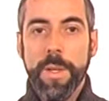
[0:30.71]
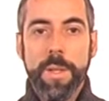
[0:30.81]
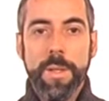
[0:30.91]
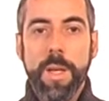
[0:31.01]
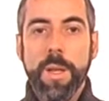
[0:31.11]

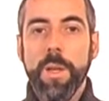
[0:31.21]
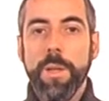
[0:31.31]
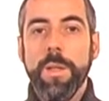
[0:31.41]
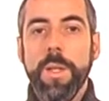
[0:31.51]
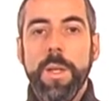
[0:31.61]

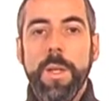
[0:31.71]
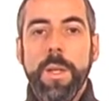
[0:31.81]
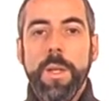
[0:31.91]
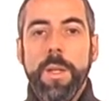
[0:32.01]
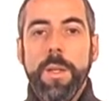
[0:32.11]
Second,
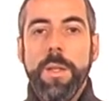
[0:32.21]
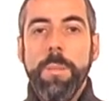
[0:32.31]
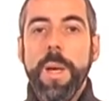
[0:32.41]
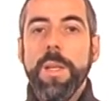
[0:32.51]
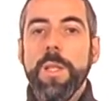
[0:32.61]
the
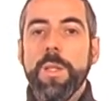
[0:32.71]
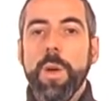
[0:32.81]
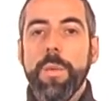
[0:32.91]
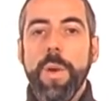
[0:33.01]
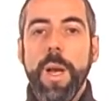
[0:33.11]
basis
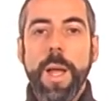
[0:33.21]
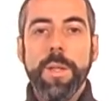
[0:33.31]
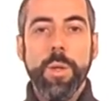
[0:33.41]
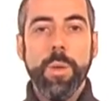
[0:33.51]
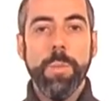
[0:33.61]
of land
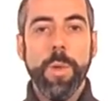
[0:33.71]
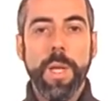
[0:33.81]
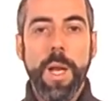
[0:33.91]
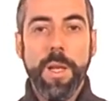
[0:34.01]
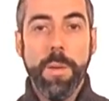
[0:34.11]
use
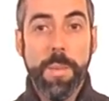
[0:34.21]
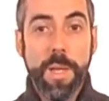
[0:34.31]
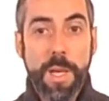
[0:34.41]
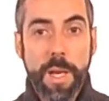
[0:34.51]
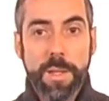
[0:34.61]
modeling in
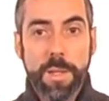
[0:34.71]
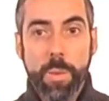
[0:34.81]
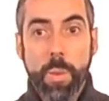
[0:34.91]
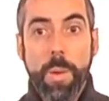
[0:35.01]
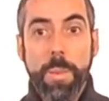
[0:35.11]
MEDEAS
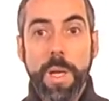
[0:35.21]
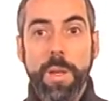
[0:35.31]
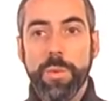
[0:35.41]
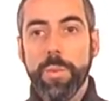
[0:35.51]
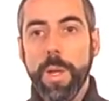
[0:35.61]
will be
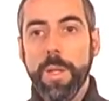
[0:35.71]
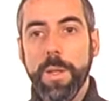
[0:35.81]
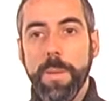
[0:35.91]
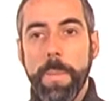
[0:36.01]
illustrated.